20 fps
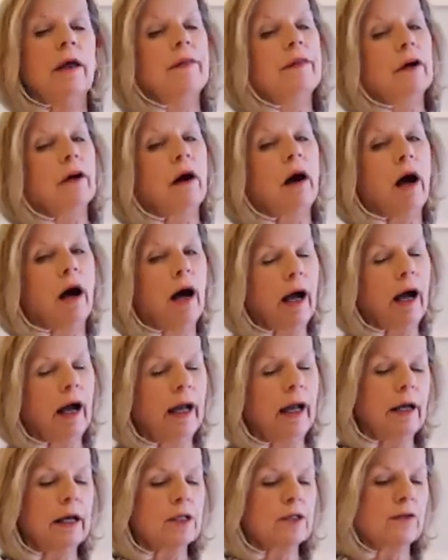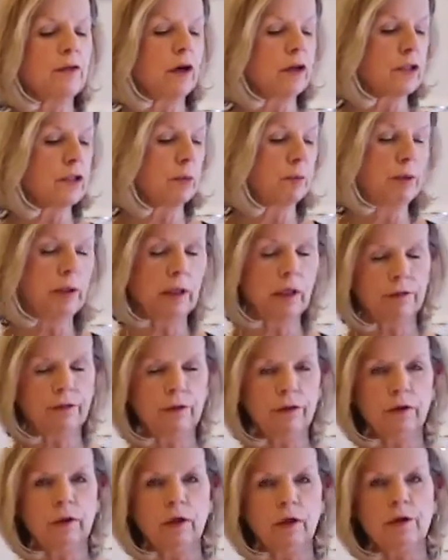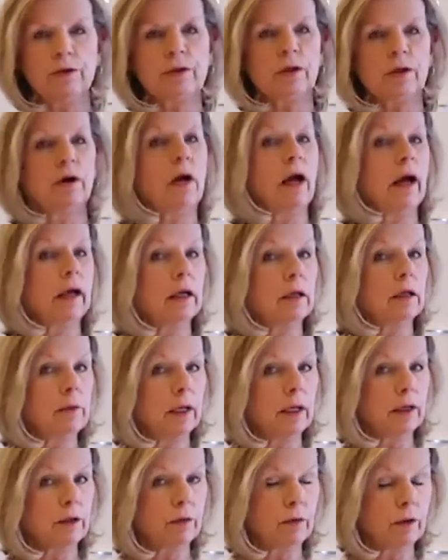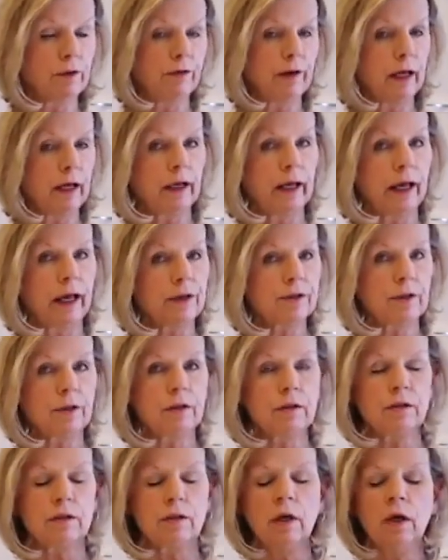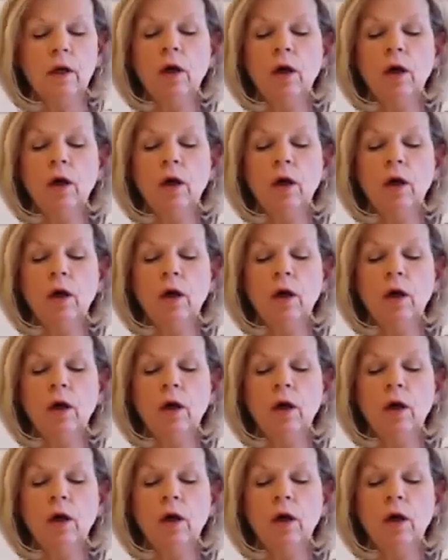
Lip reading: They're high, as far as a plant food goes, they're high in omega-3 fatty acids,